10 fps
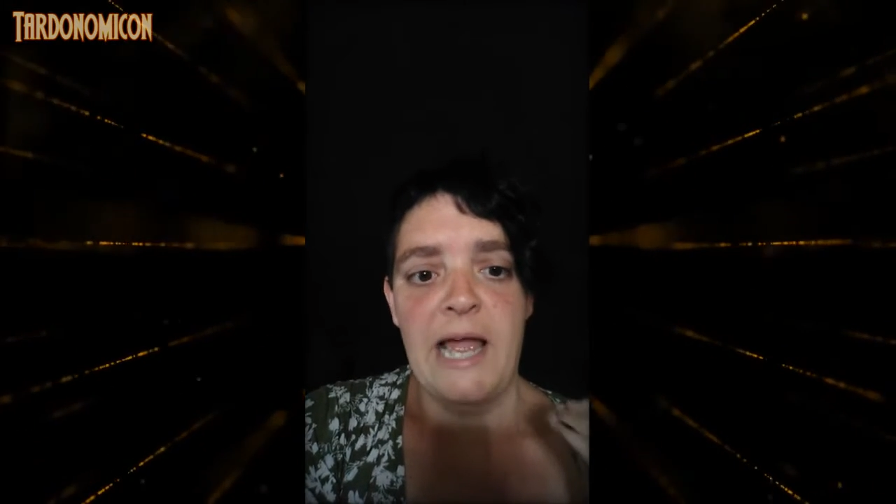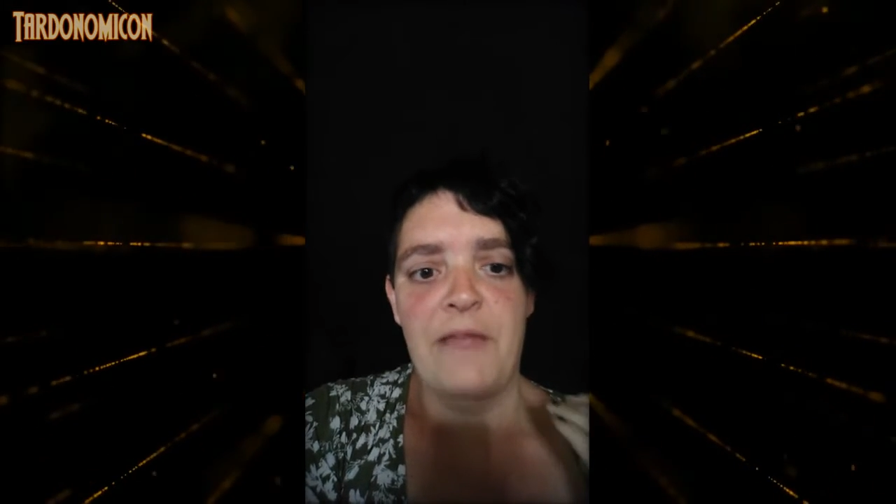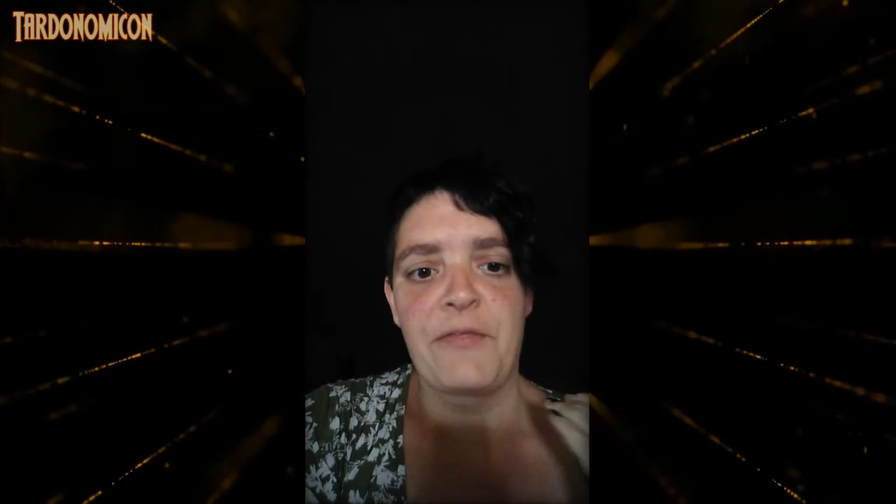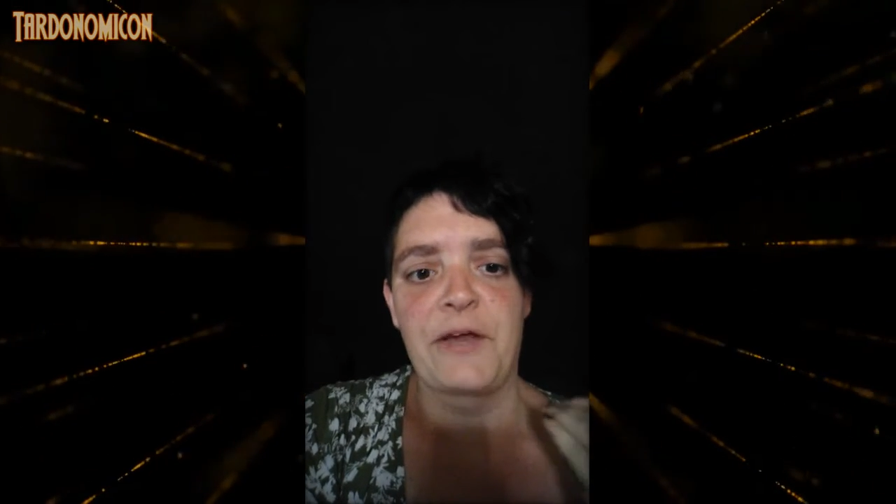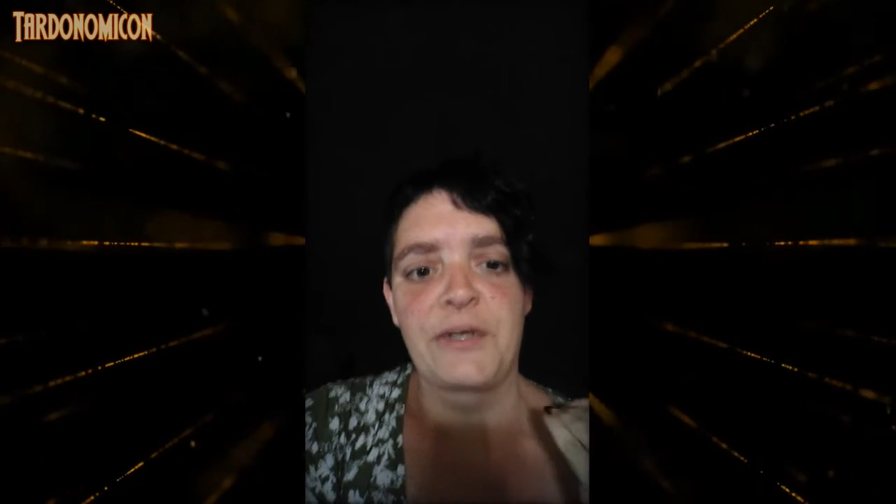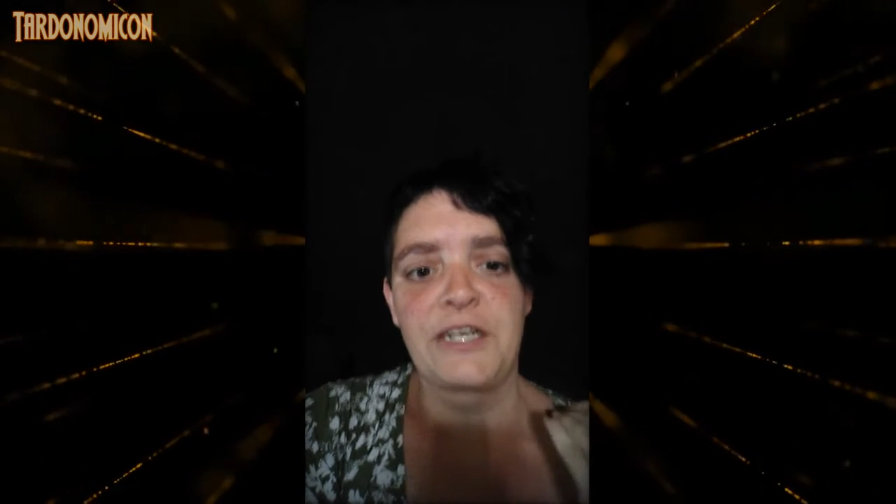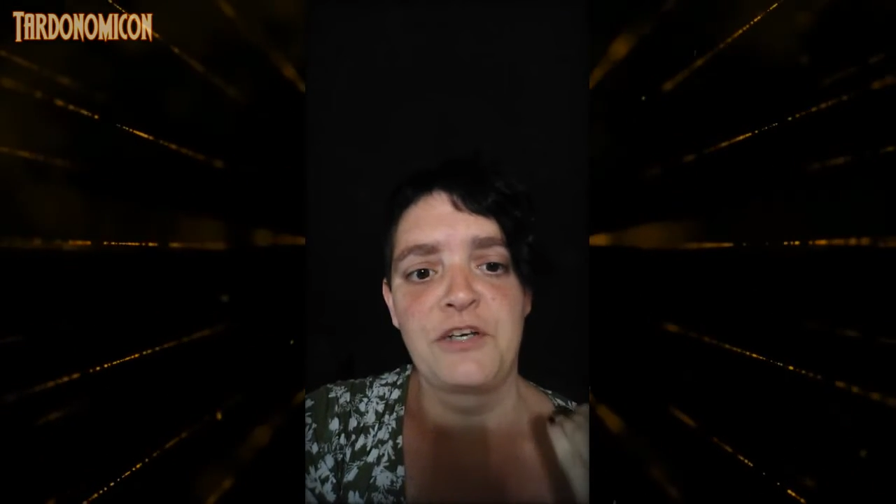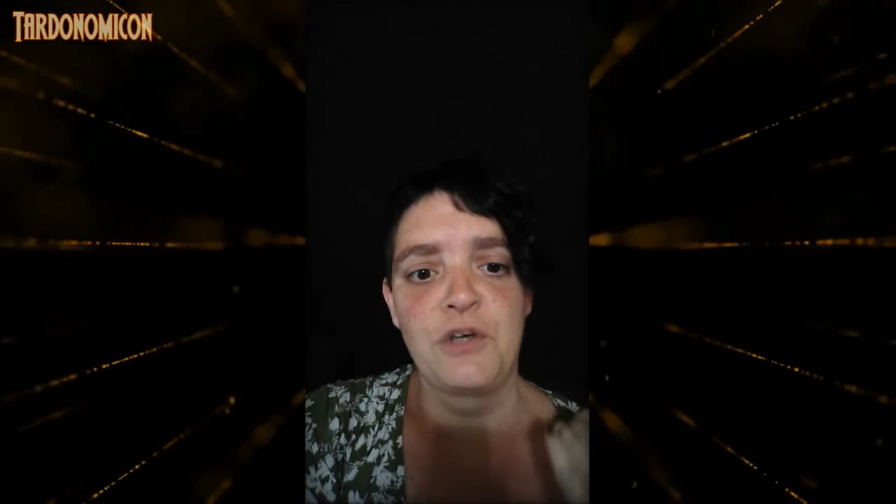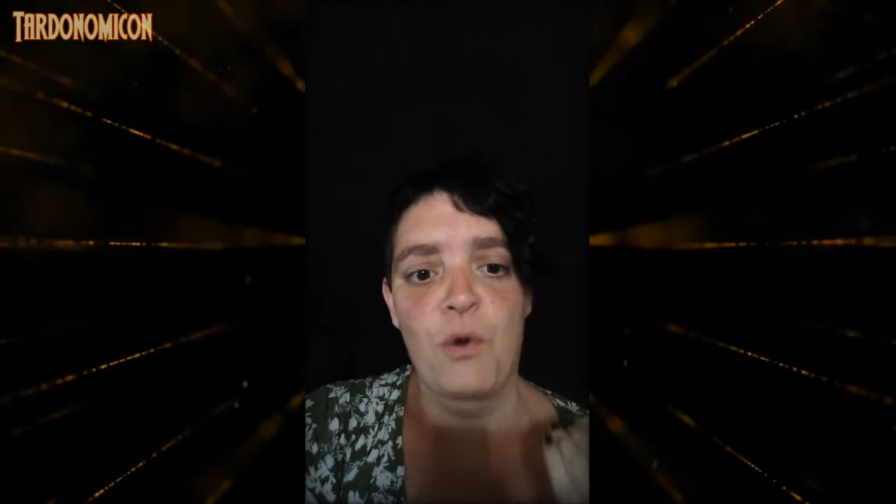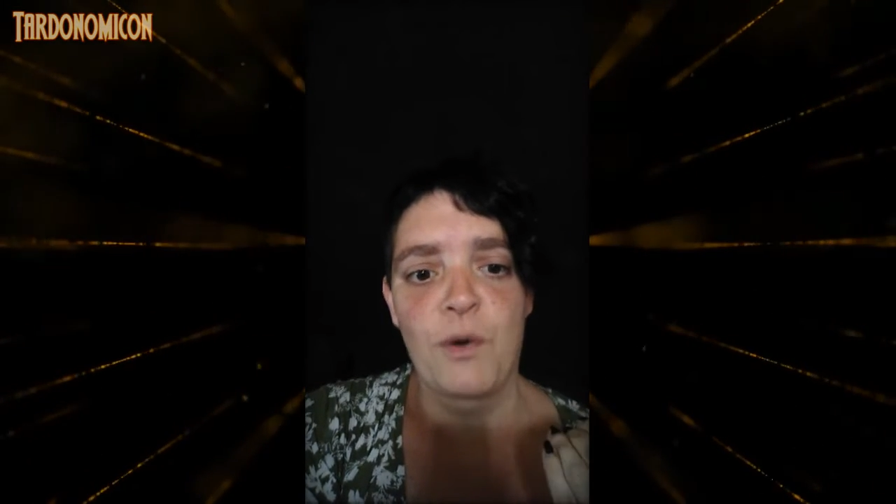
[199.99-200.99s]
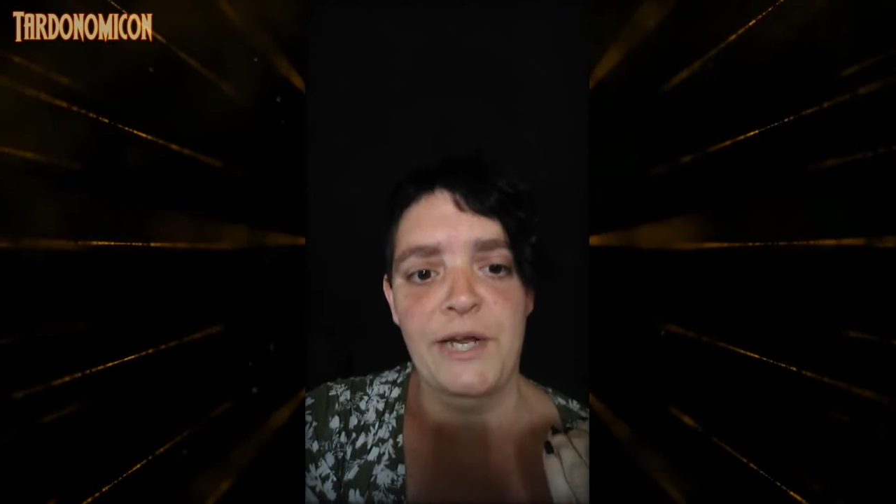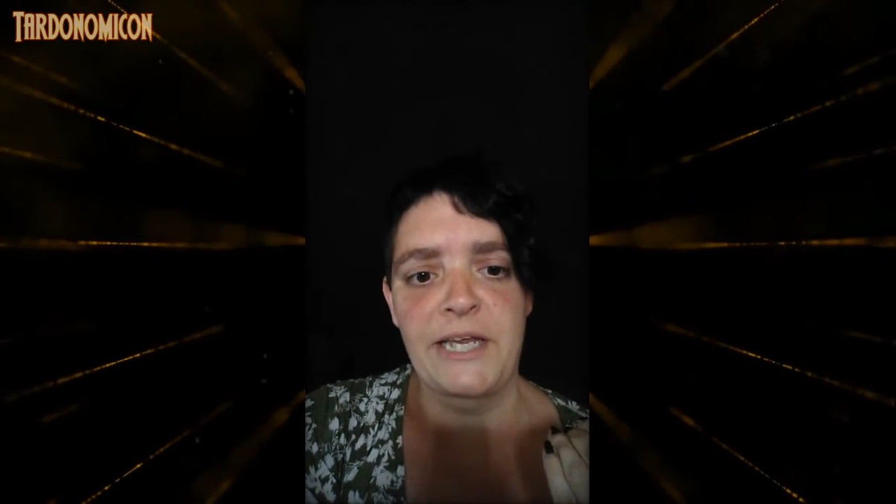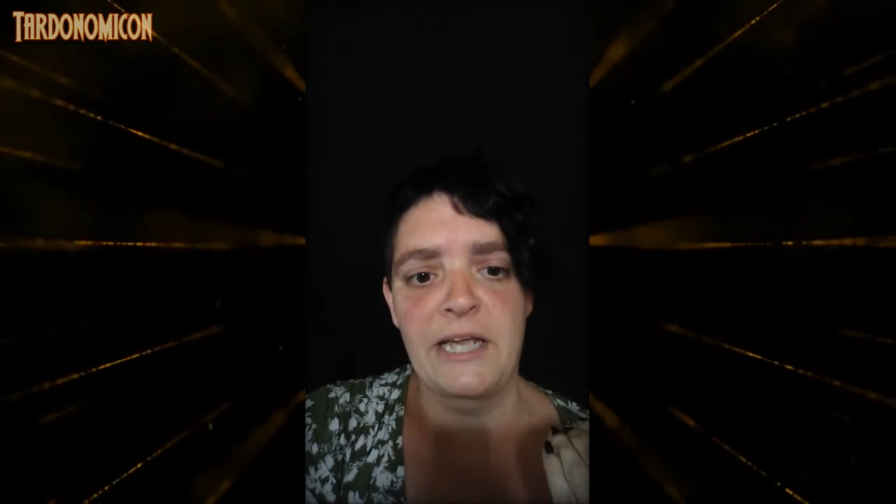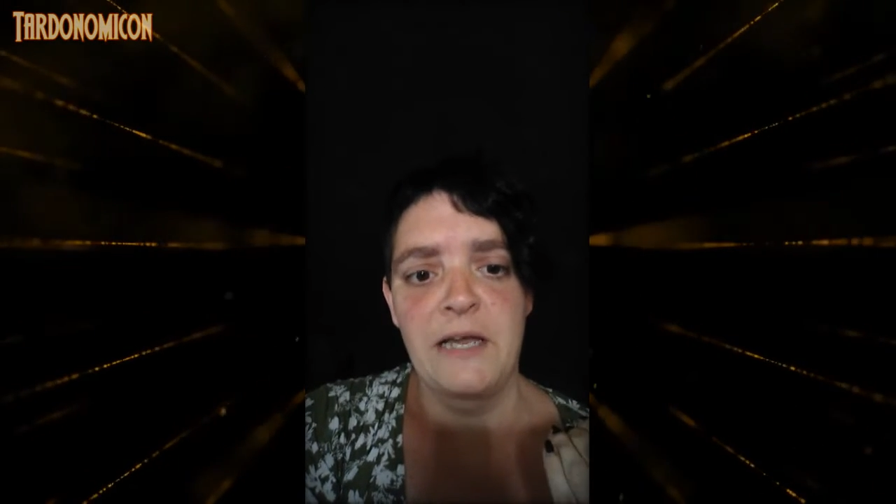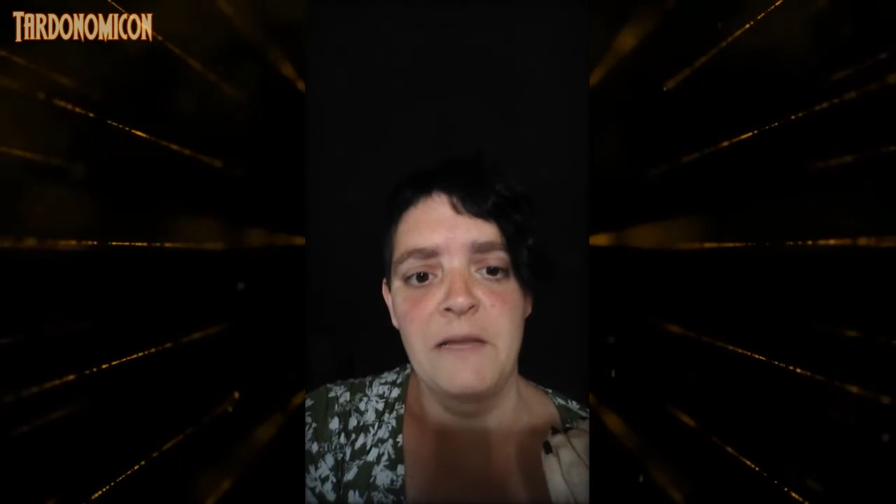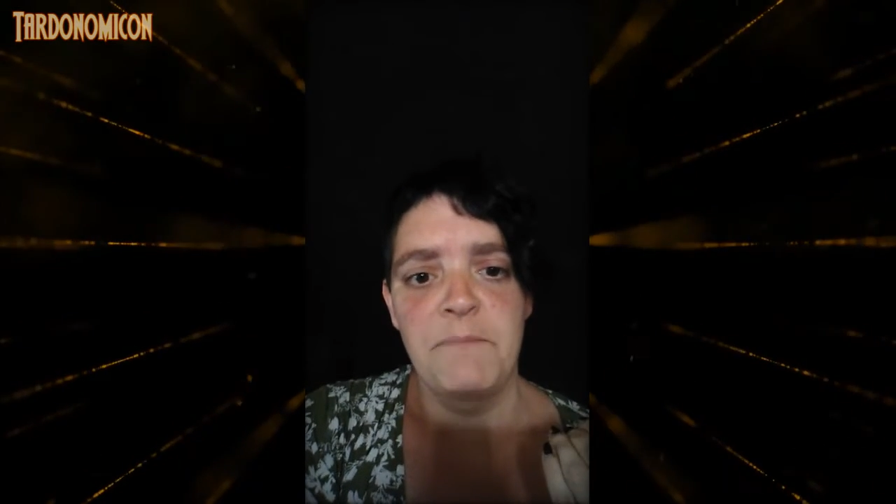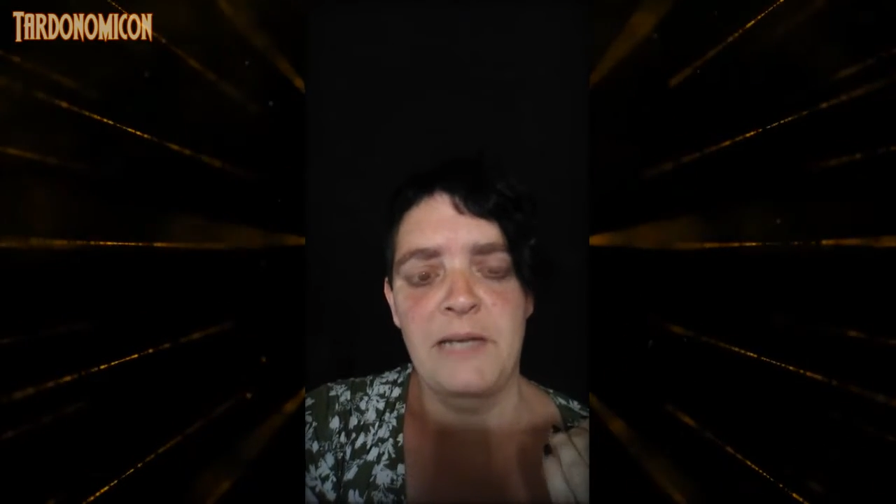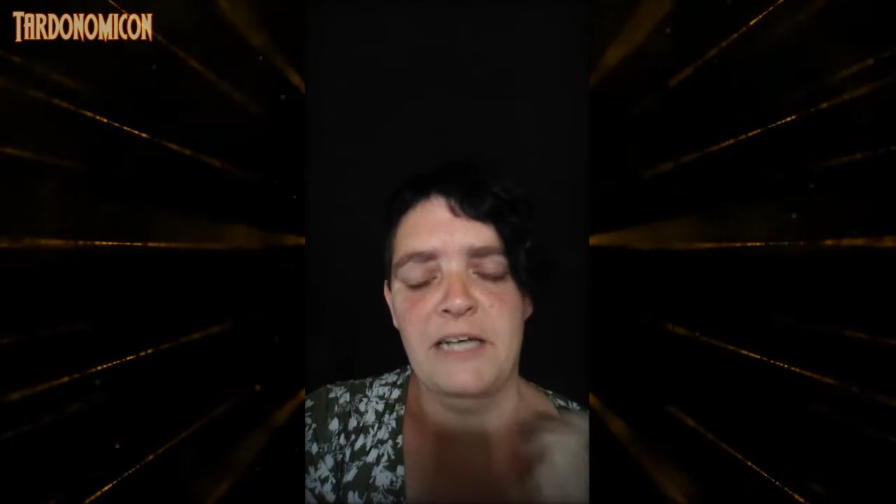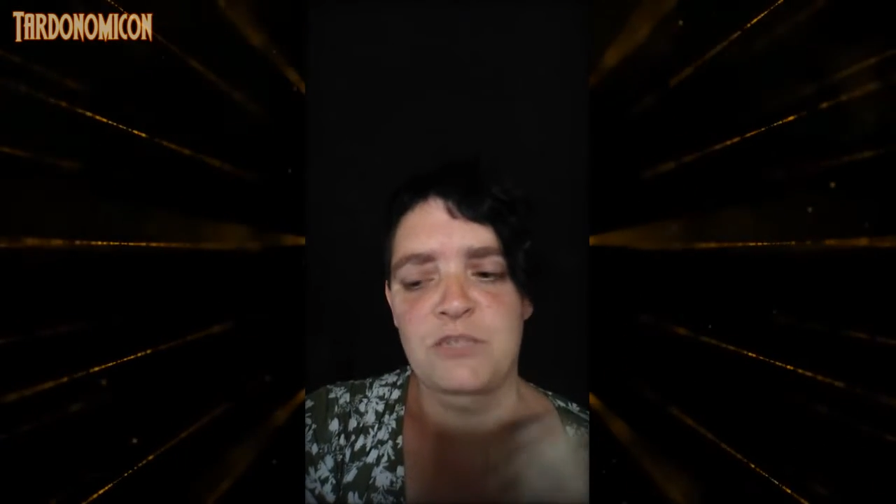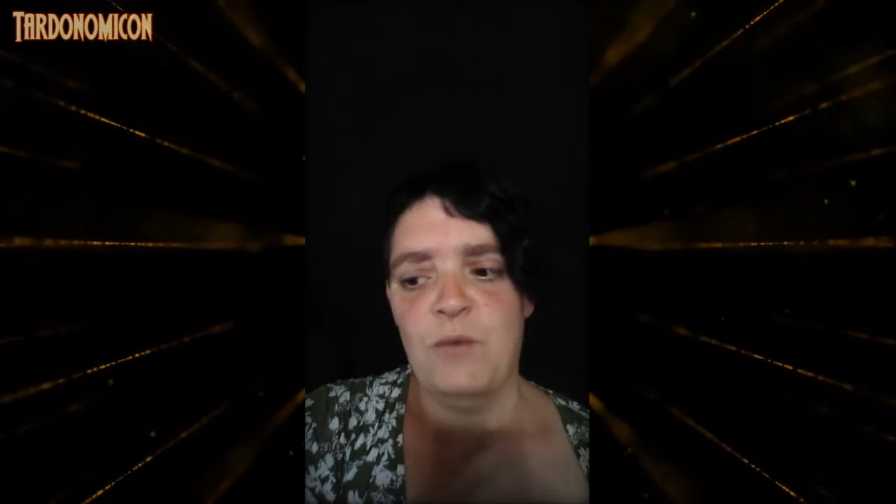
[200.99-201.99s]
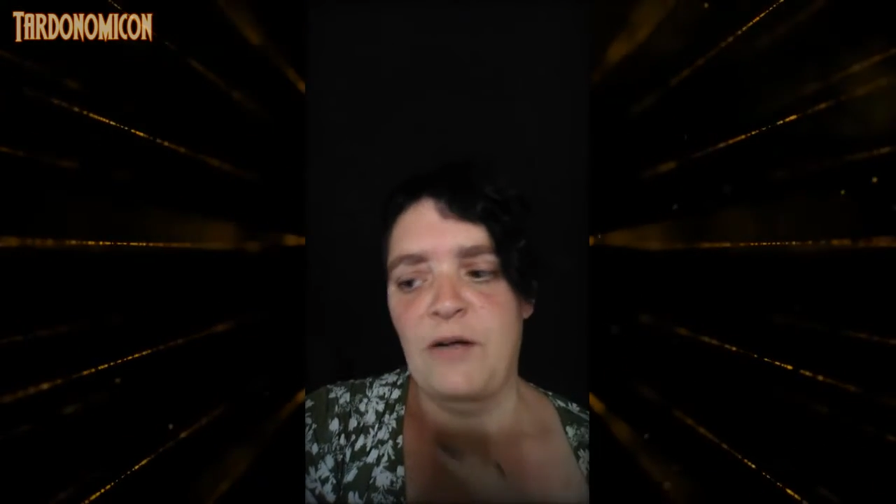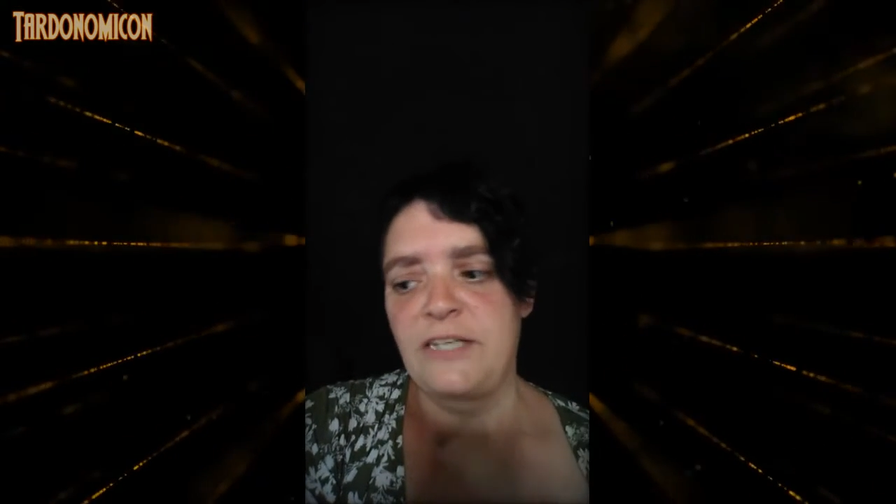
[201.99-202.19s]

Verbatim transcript: and they're ignoring it because, well,